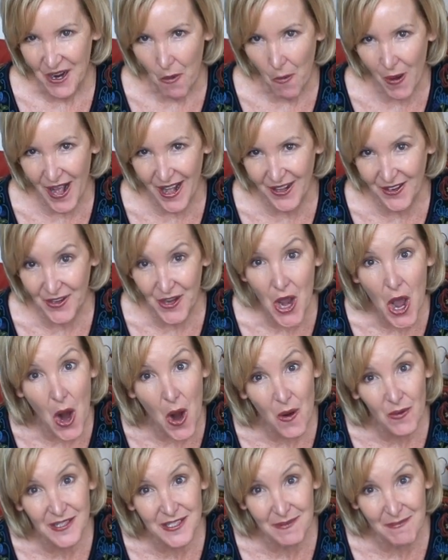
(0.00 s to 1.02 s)
Well,
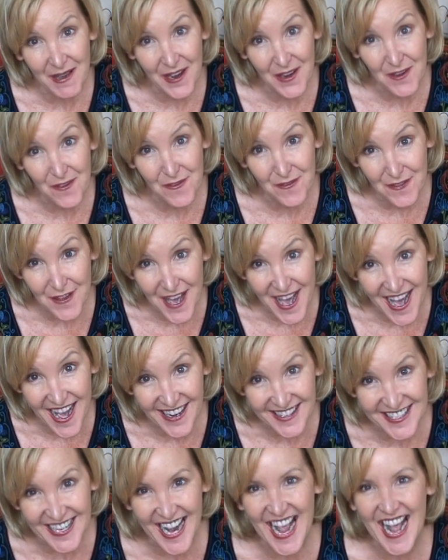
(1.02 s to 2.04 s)
no, as a matter of
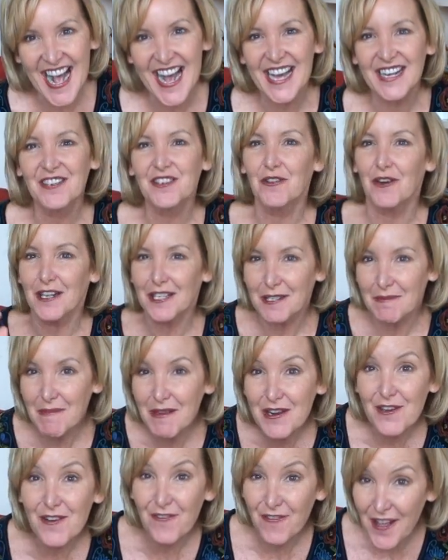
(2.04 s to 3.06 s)
fact, and trust me,
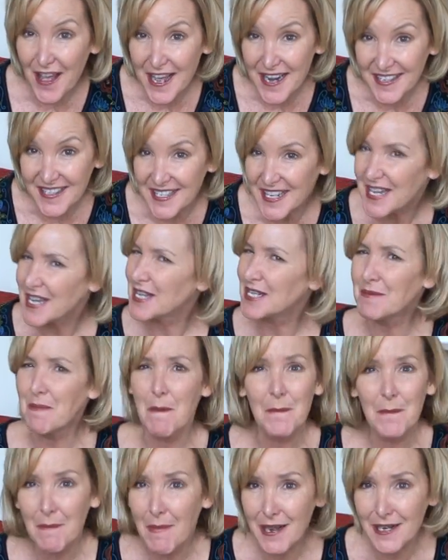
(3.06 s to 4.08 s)
your fantasy is
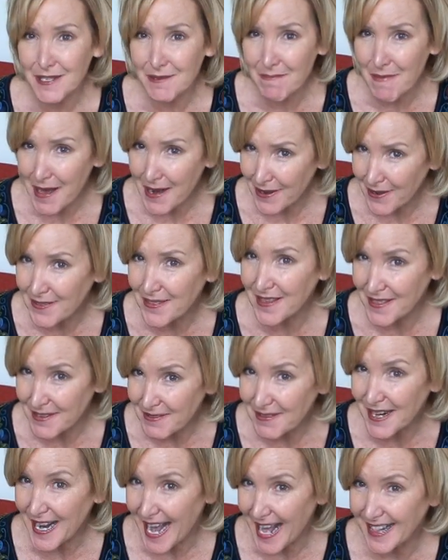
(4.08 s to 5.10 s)
much better than the
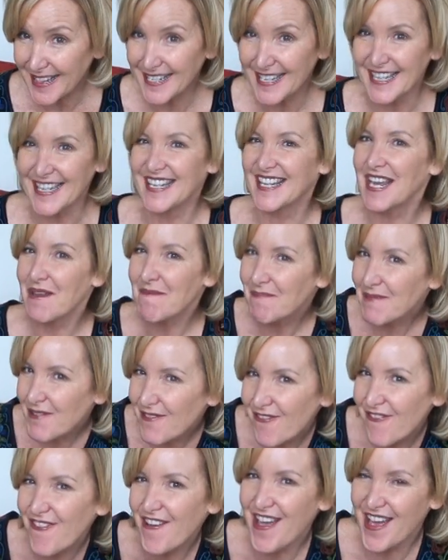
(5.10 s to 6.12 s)
reality. Keep the
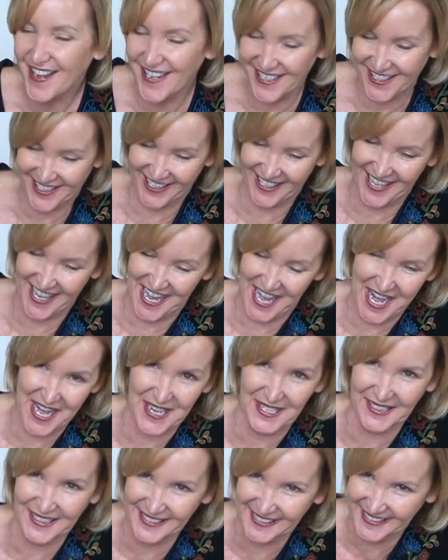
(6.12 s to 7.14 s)
fantasy.
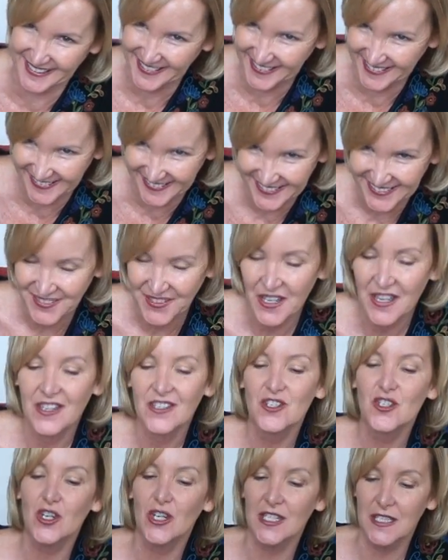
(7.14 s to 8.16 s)

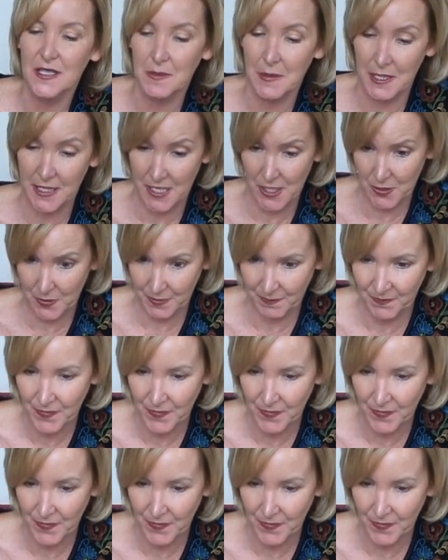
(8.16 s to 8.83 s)
Trust me on this one.